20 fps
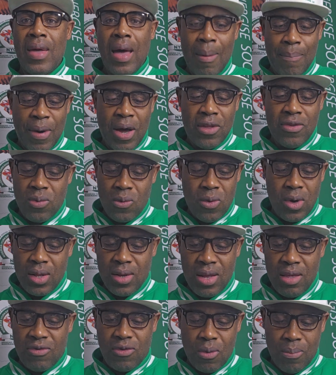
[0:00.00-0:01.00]
about
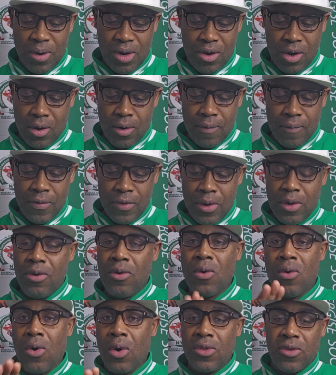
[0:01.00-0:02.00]
what needs to be done.
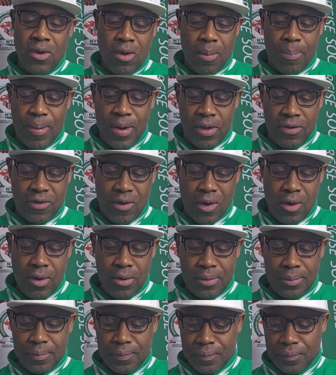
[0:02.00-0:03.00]
You go to your Play
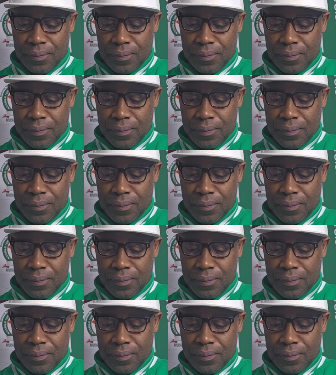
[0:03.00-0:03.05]
Store.